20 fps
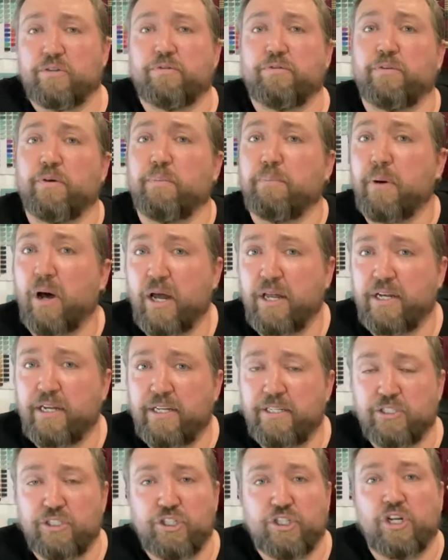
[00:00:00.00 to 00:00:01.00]
for my
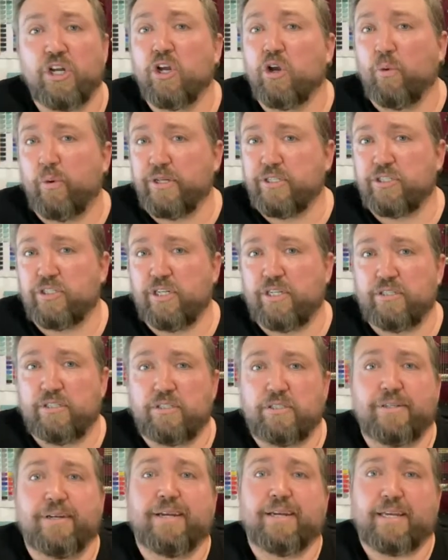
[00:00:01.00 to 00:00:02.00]
niche, which
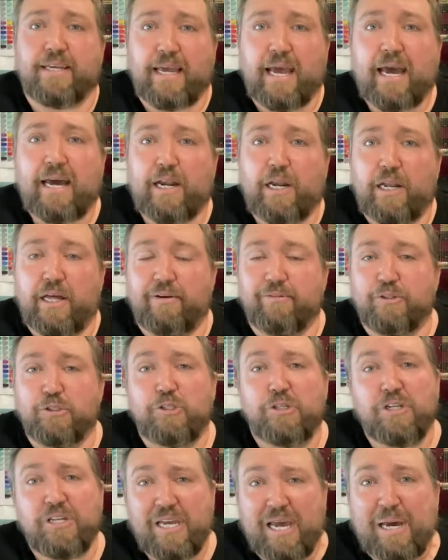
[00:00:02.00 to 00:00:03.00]
is cat lovers
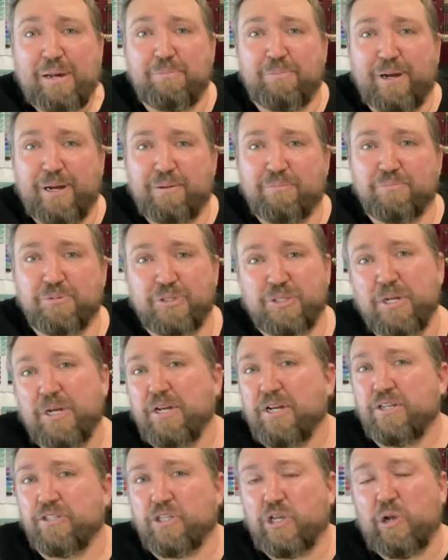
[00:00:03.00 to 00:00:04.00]
and cat mums.
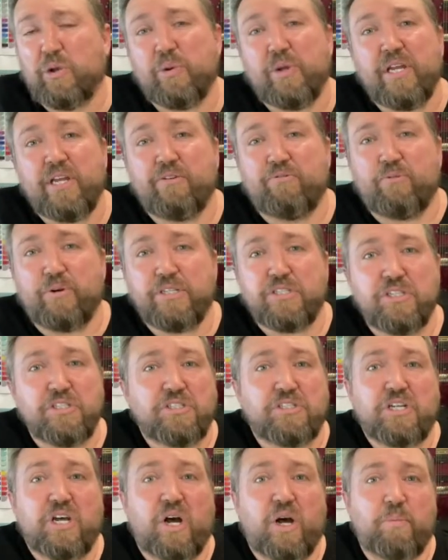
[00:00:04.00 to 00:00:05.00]
So if we just
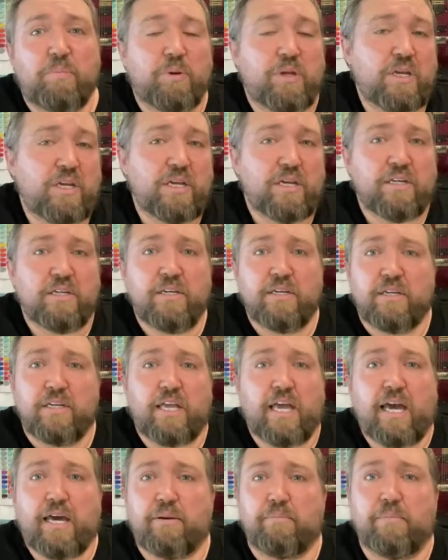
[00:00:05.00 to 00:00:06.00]
type here
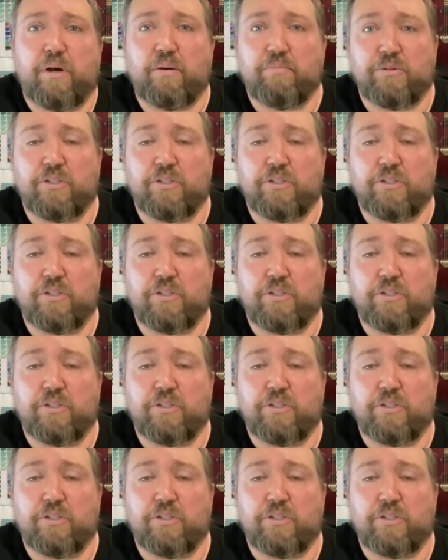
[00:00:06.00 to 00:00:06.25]
cat mum